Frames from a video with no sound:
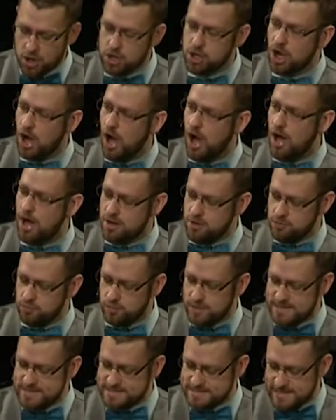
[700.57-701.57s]
God
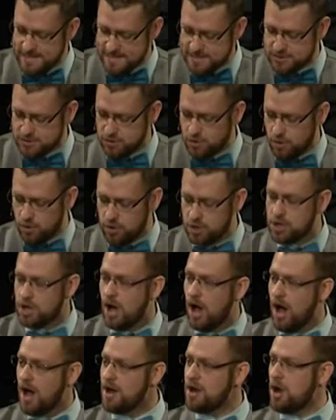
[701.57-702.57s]
resists or
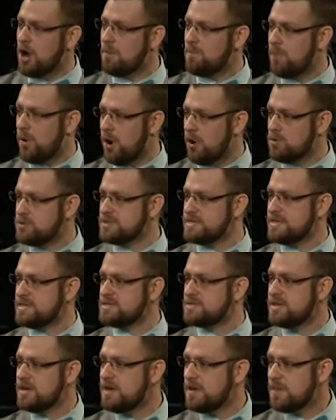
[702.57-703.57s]
God
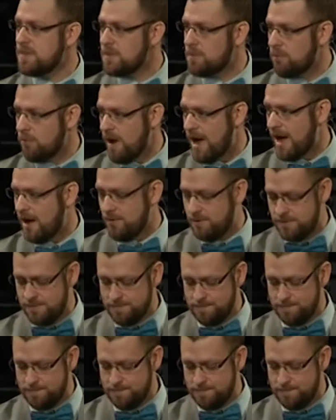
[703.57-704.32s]
opposes the proud.